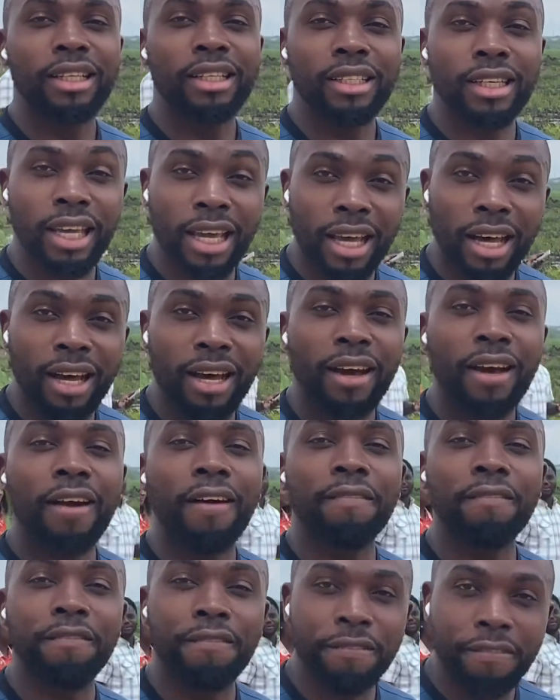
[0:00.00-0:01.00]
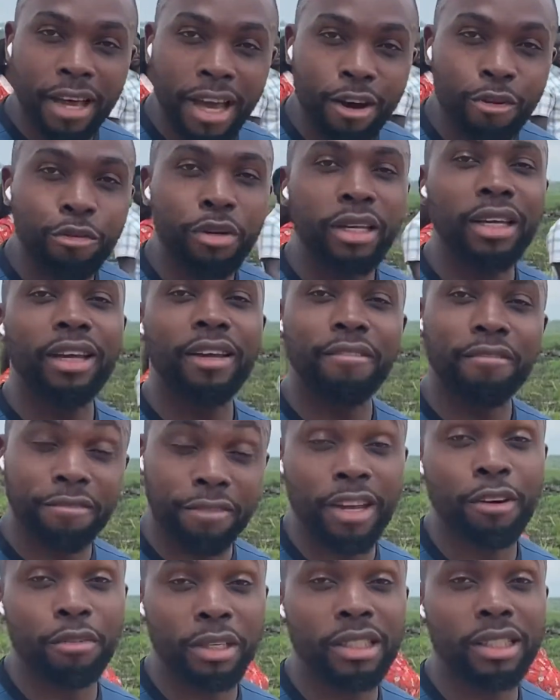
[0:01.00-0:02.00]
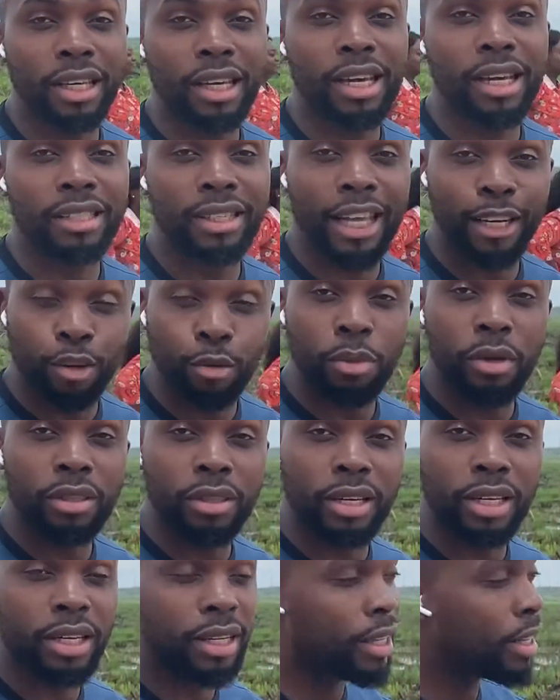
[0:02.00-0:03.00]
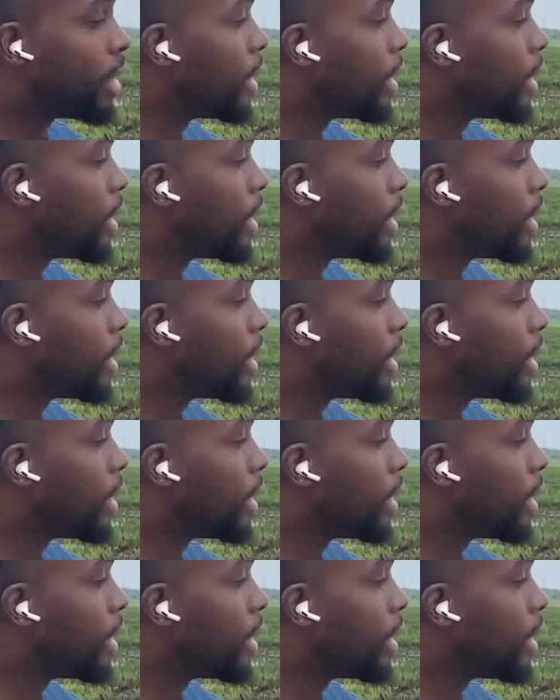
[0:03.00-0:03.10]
They are very, very scarce. And number three,